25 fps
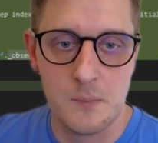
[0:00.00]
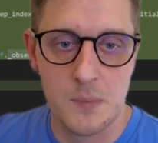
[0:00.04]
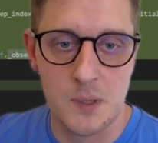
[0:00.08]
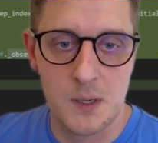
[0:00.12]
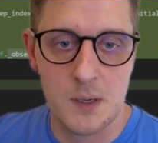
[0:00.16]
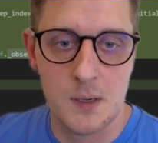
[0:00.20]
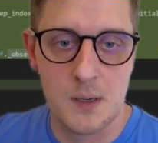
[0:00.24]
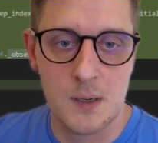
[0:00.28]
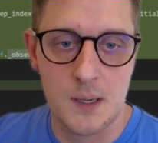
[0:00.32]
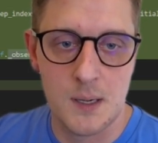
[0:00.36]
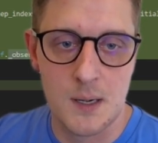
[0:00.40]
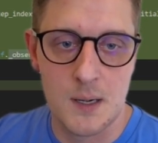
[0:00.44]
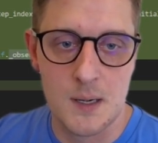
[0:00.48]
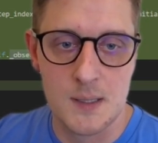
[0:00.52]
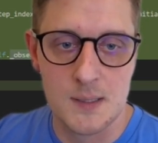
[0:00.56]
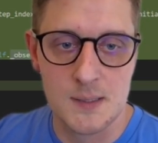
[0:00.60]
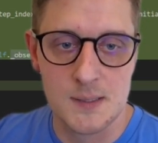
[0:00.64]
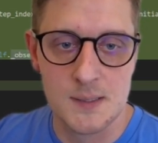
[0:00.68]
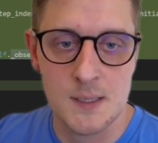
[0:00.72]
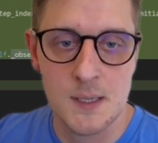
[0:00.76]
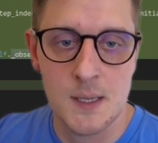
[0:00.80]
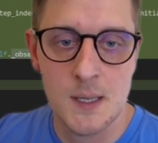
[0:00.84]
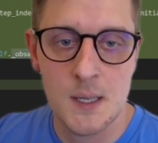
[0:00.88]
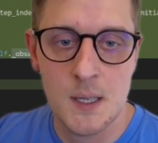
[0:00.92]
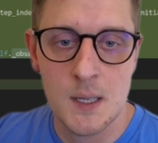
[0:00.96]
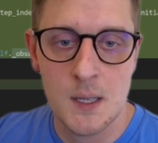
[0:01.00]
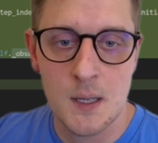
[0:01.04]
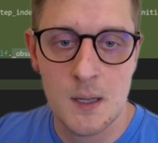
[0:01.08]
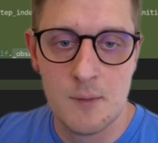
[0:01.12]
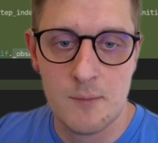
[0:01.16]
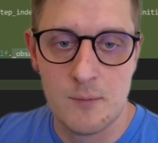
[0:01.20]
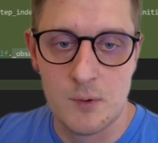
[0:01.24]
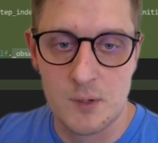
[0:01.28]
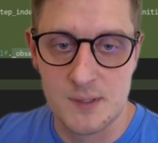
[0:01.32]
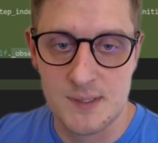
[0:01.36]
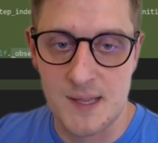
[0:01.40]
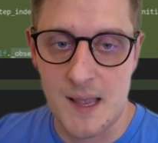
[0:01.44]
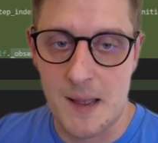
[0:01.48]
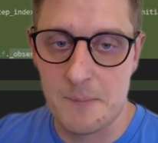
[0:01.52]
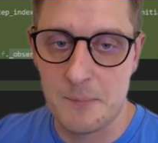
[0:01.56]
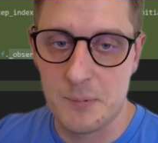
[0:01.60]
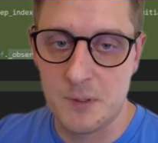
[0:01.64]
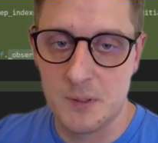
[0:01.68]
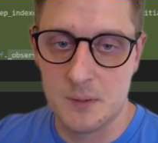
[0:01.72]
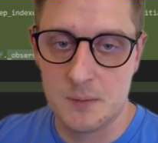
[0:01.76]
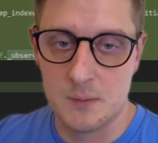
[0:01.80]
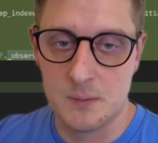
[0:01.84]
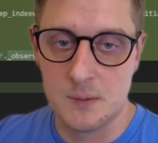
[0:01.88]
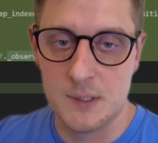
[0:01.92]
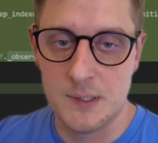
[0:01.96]
because, for
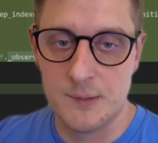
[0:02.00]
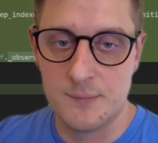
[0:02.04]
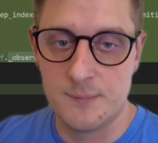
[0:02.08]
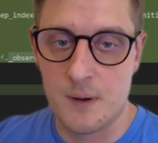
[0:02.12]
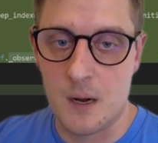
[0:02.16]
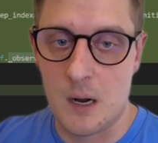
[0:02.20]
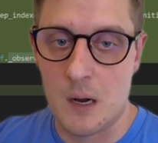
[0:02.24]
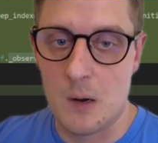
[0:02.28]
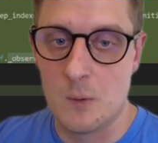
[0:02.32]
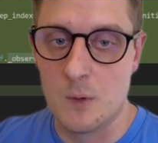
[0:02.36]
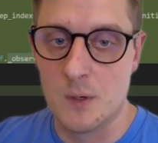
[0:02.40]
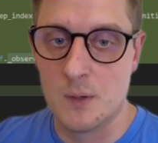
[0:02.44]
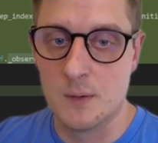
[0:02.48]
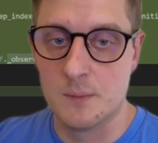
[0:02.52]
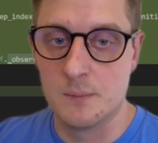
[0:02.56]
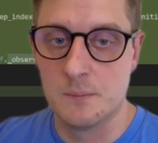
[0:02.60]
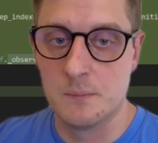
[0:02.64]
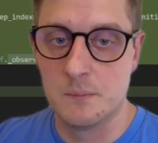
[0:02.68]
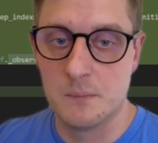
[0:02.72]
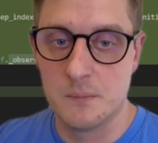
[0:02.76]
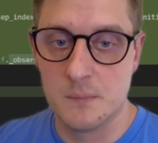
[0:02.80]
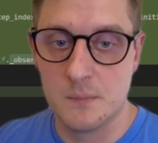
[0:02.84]
example, if our